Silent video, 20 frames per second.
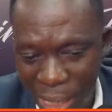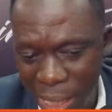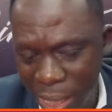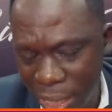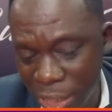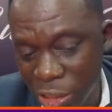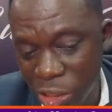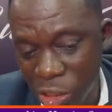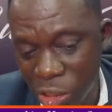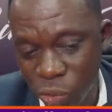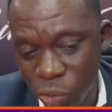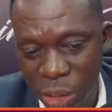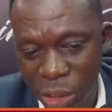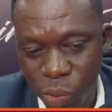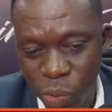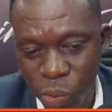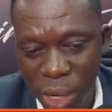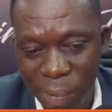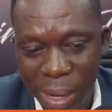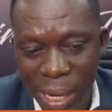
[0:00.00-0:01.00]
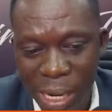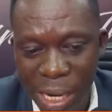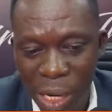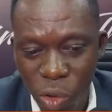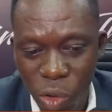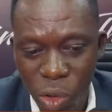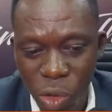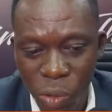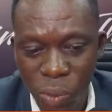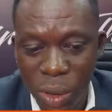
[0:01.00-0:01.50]
in the situation whereby the
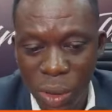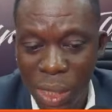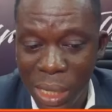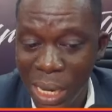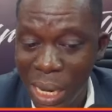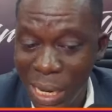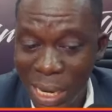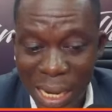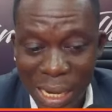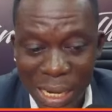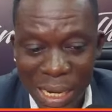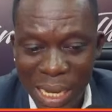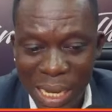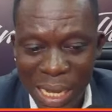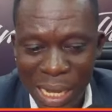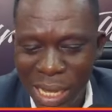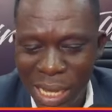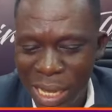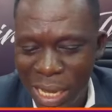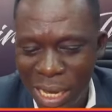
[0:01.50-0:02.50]
court at that day